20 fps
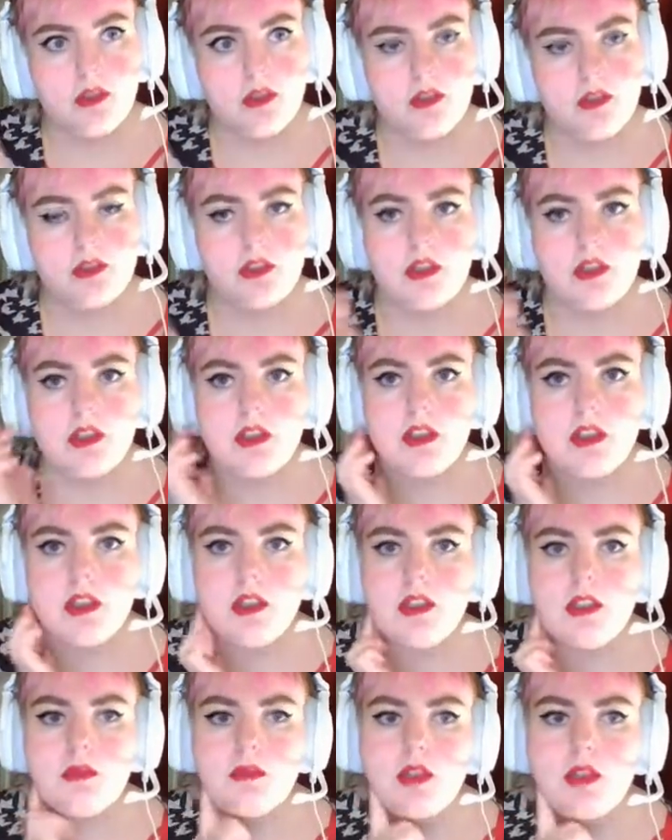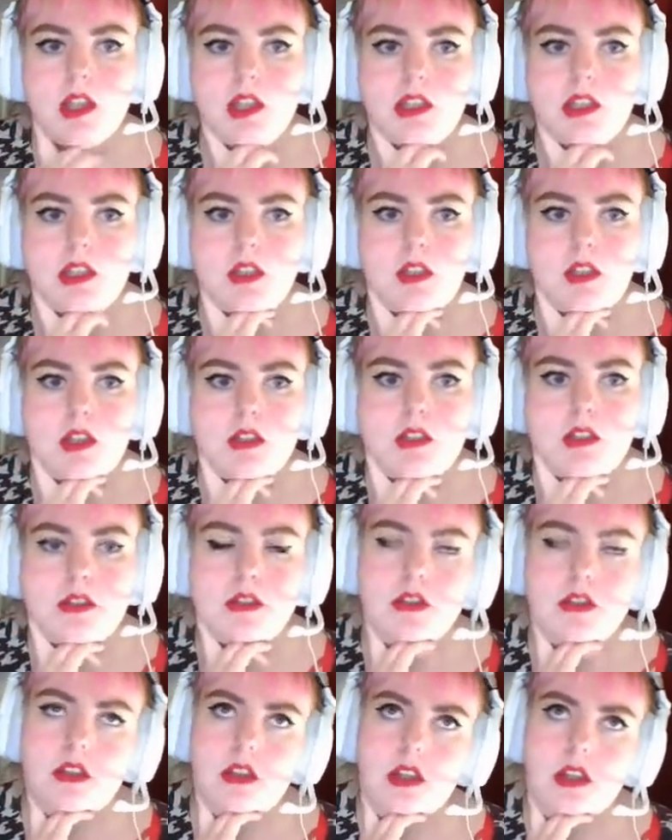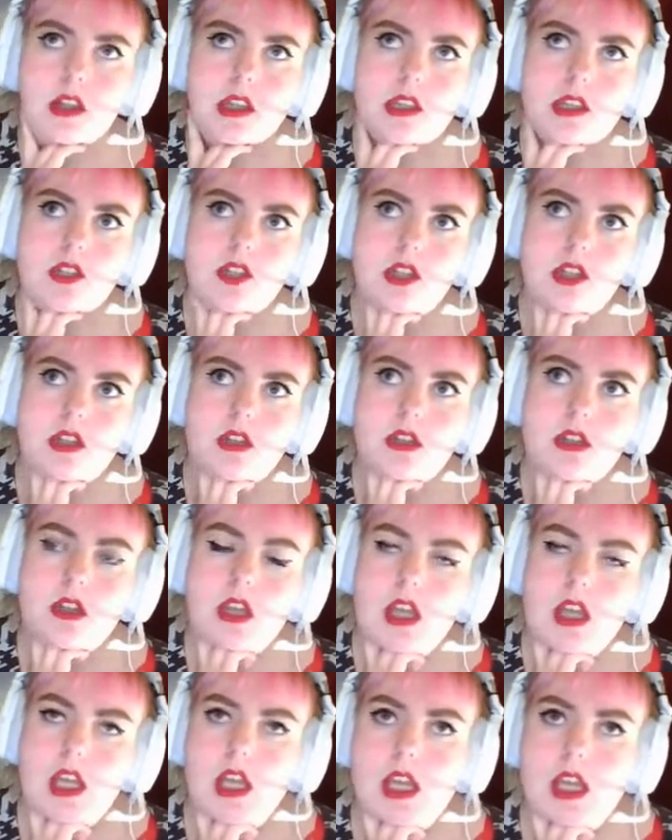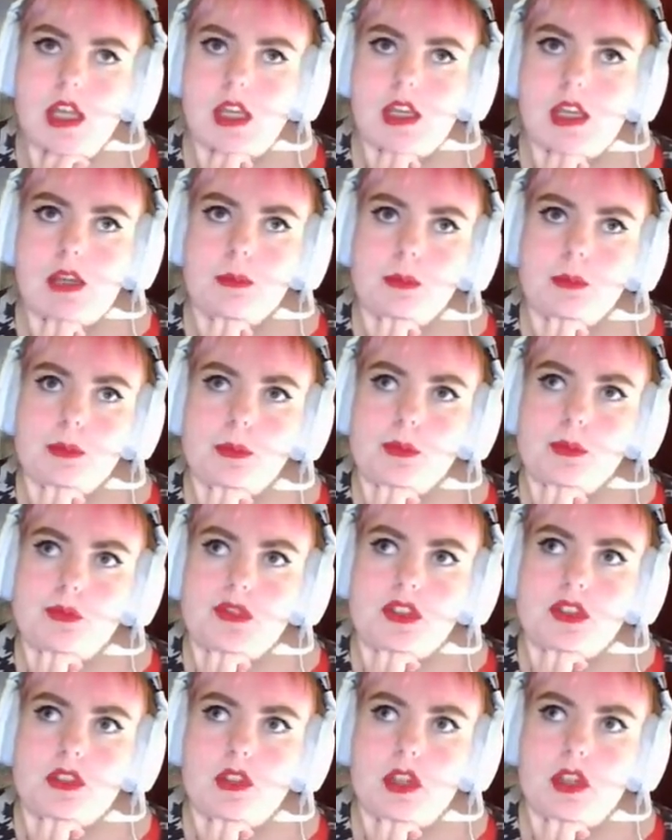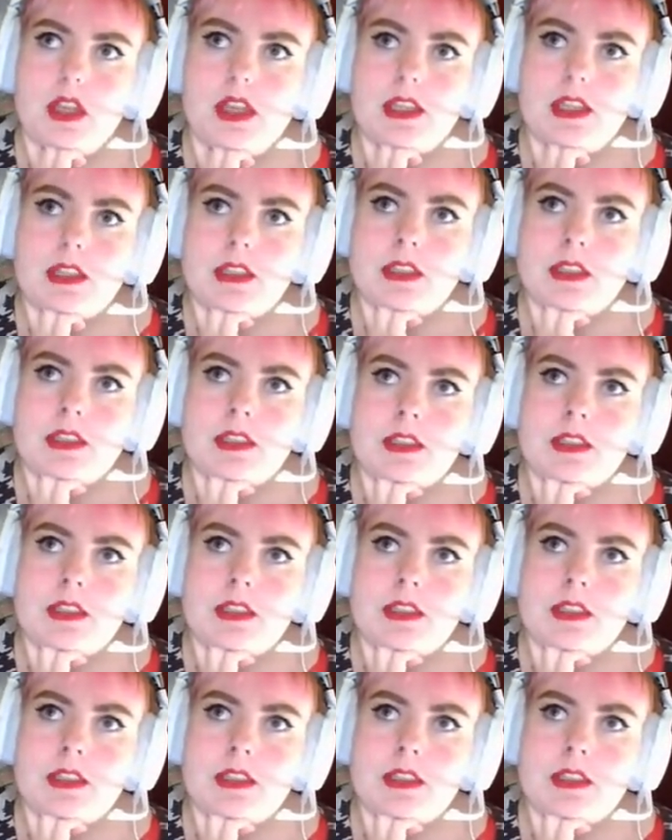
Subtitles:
look at the last election. And